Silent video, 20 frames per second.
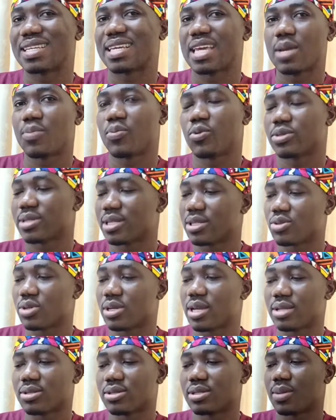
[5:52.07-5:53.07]
decay process to
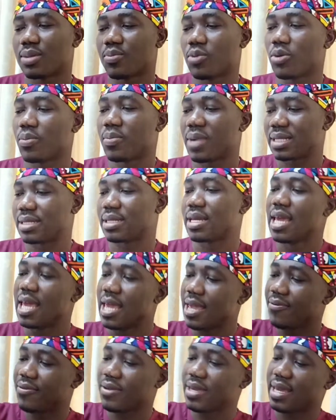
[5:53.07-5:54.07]
get to the pulp. But
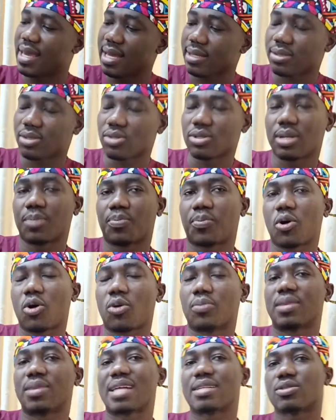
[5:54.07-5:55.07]
if it gets to the
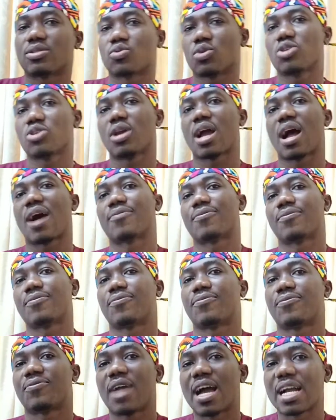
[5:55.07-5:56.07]
pulp, that is where you have
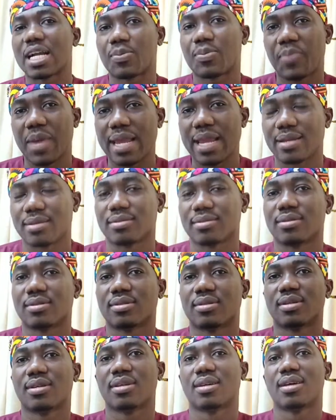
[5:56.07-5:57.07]
frank pain.
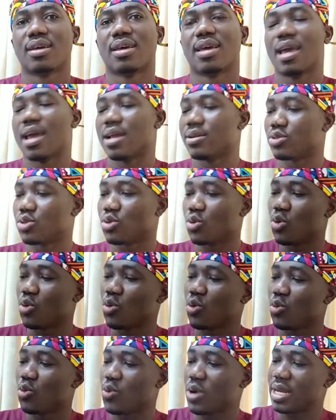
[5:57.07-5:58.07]
And
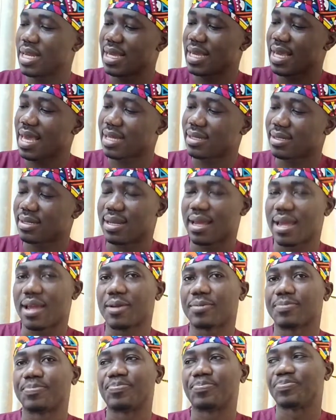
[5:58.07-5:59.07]
so when it gets
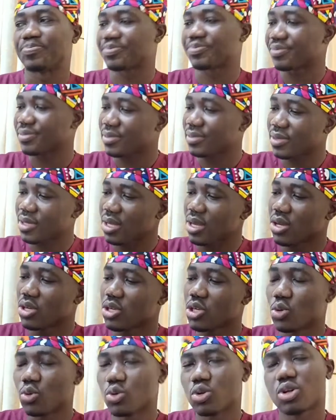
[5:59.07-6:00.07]
there,
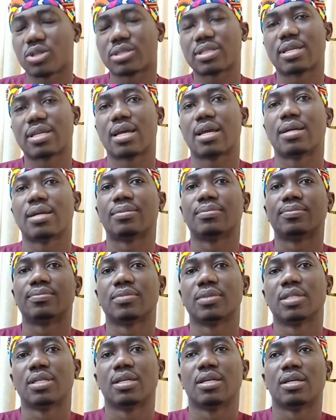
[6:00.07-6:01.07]
you will not
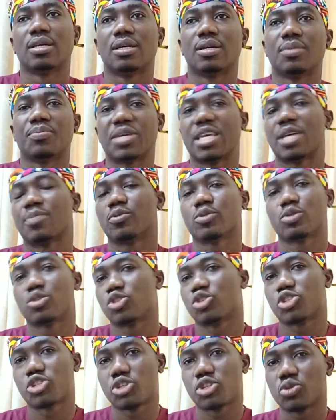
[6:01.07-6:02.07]
be able
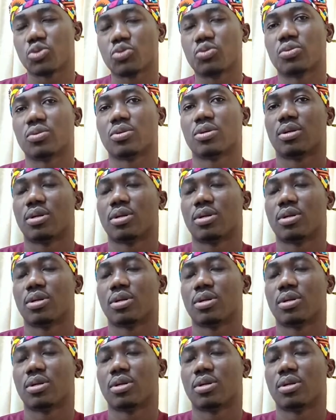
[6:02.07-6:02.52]
to chew